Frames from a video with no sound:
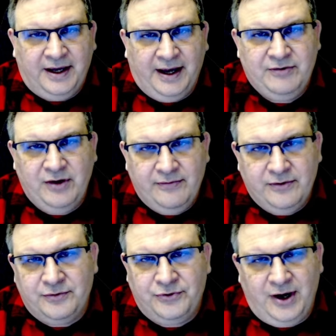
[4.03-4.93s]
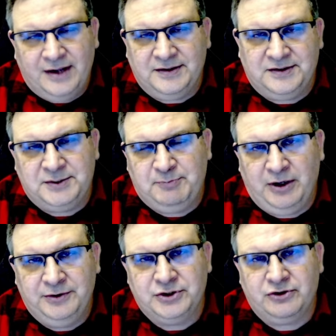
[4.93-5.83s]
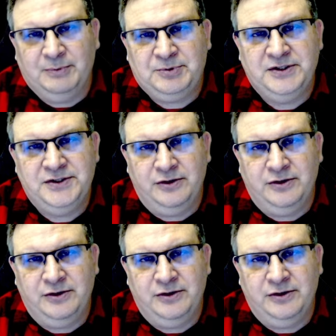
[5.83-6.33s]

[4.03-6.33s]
Have you ever thought that the spell descriptions